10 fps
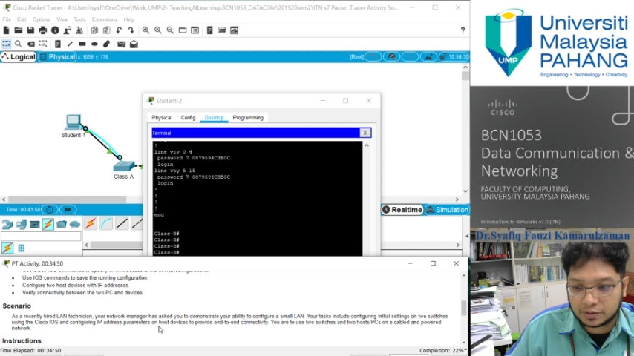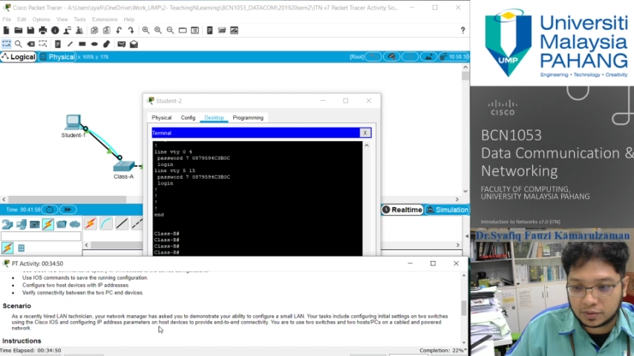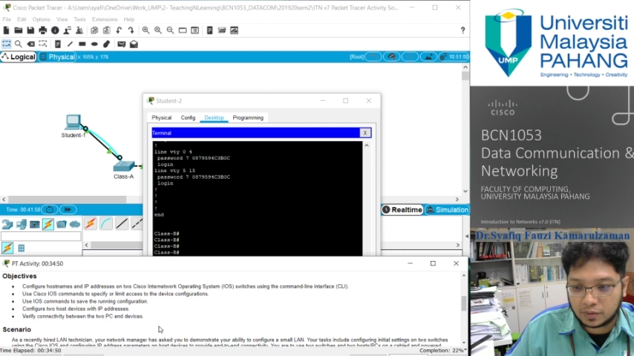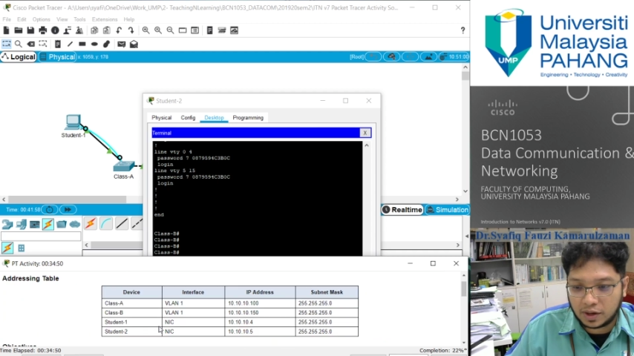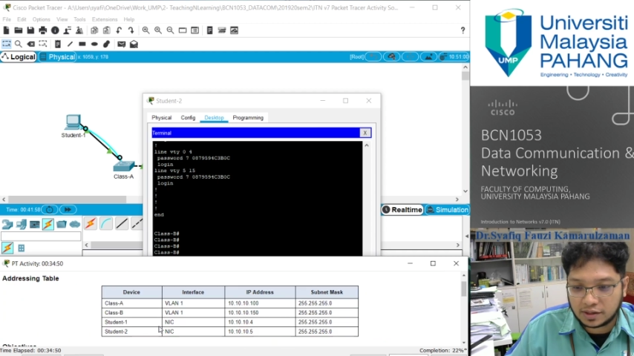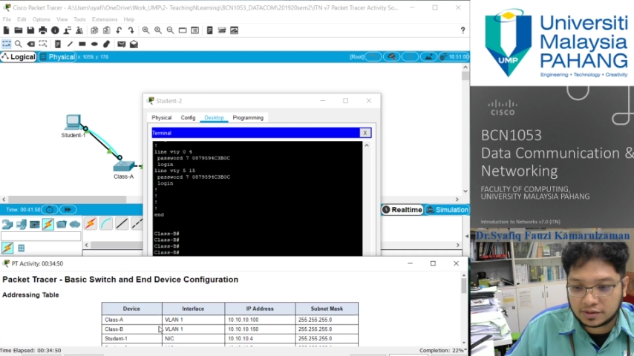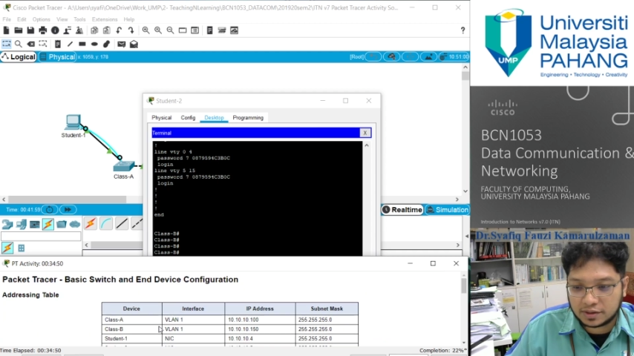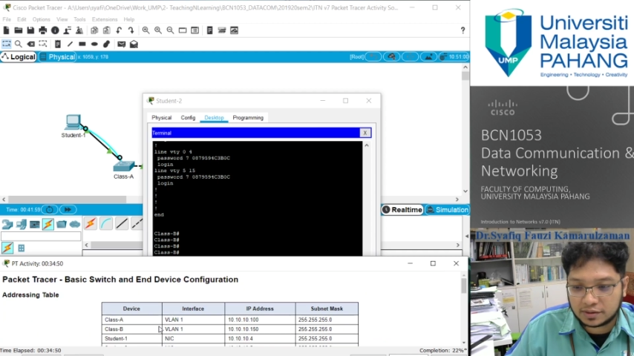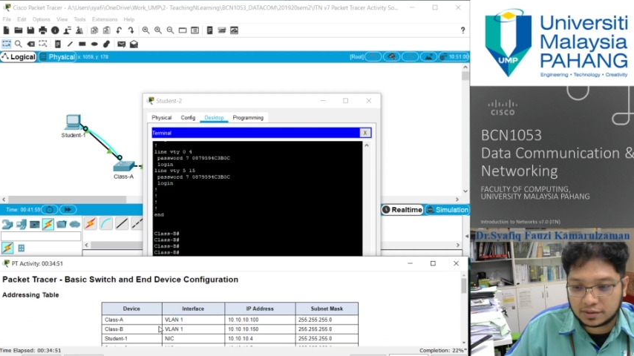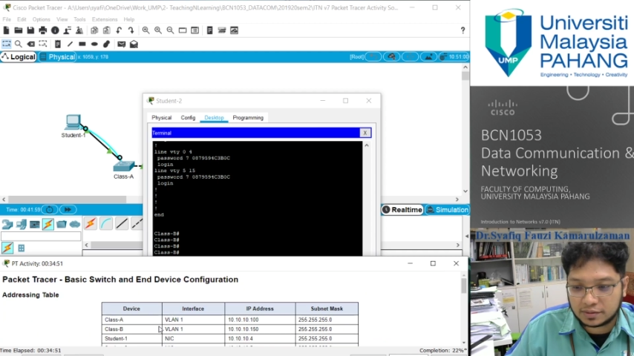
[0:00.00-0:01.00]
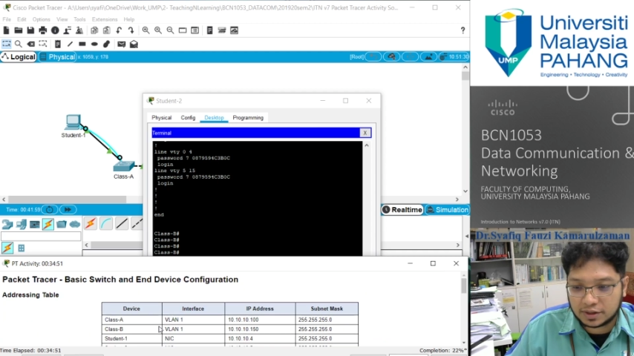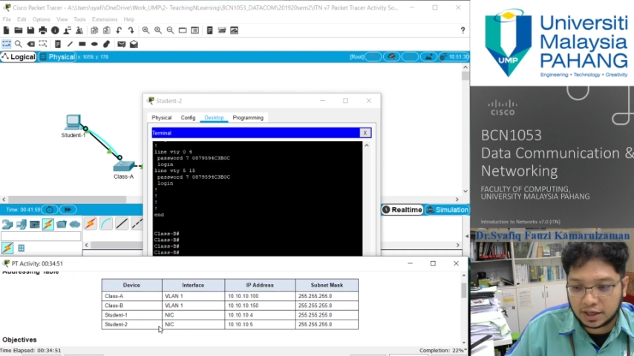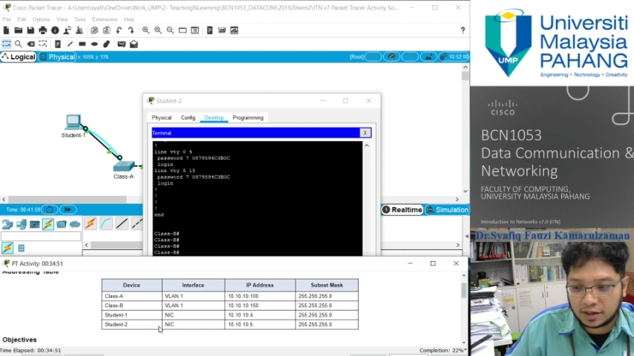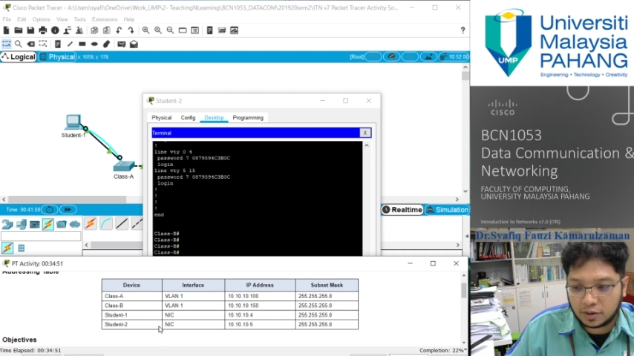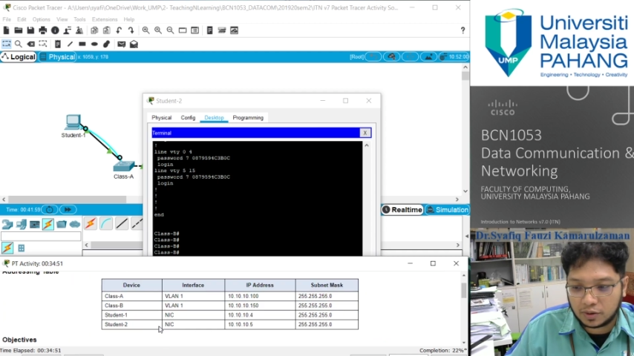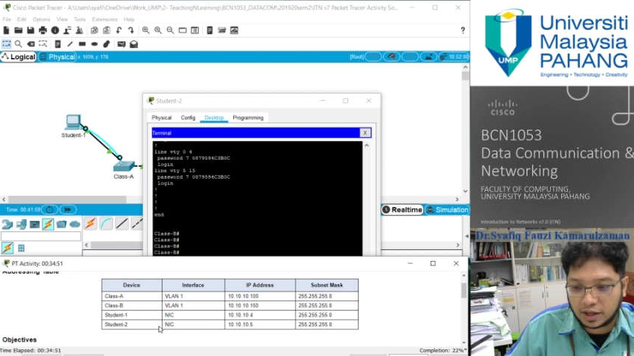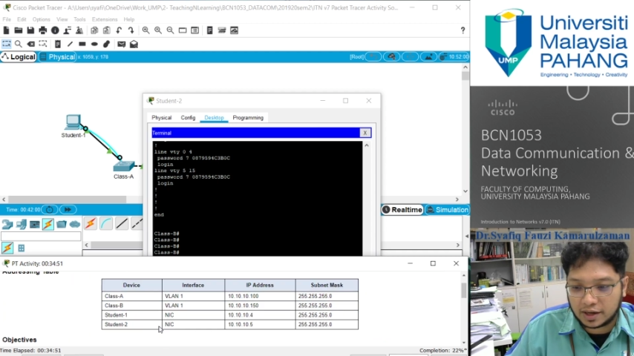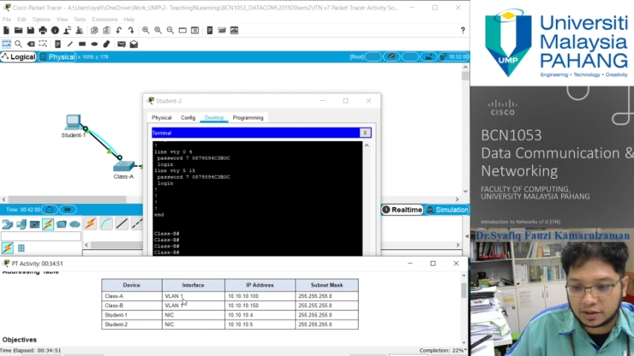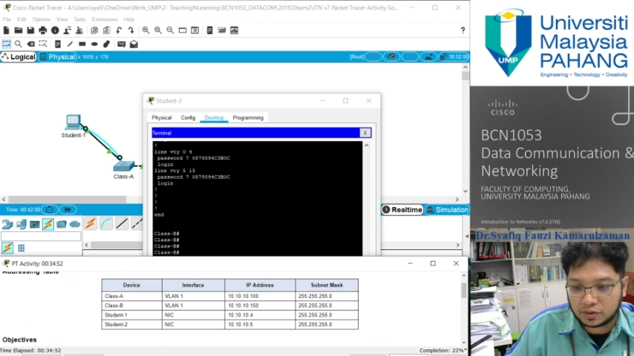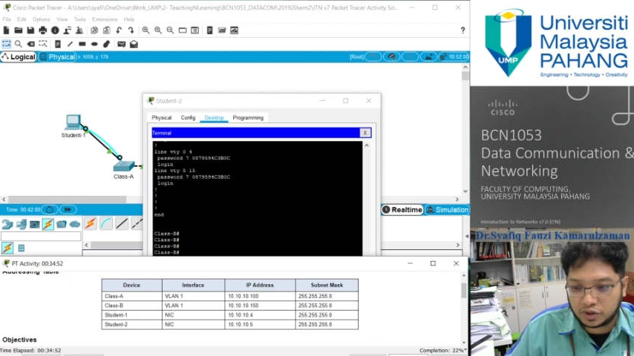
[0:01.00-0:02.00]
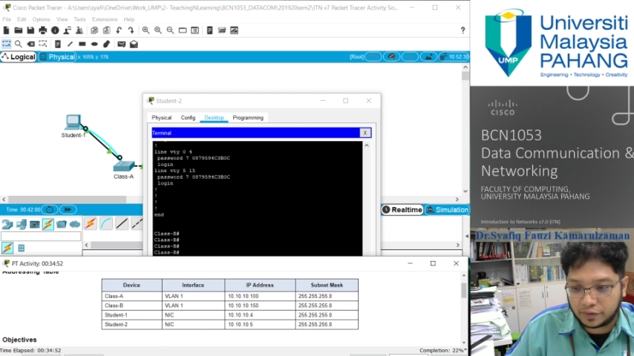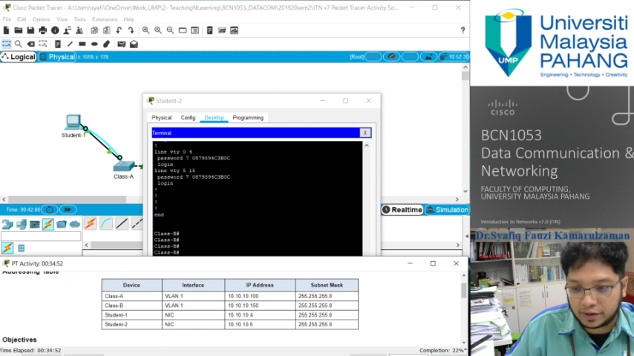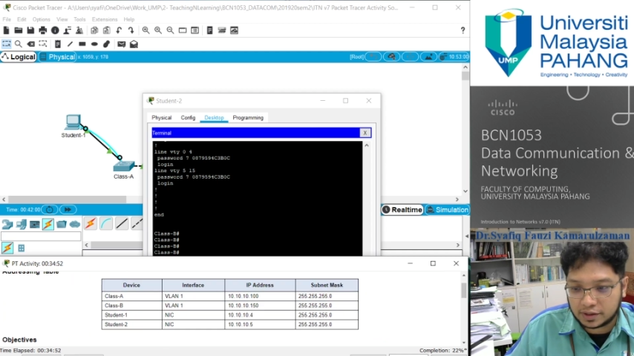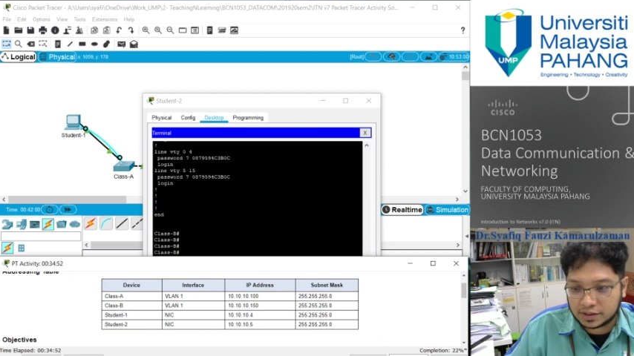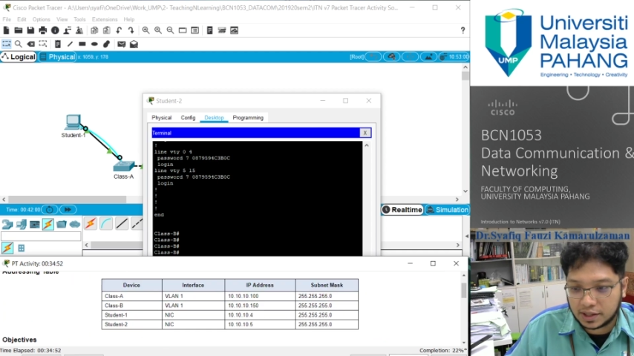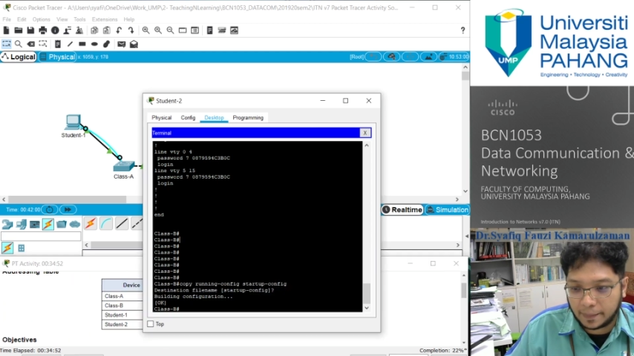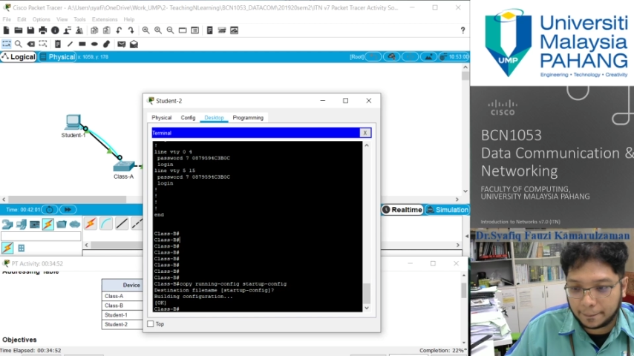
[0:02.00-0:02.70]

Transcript: So let's take a look at the switch first.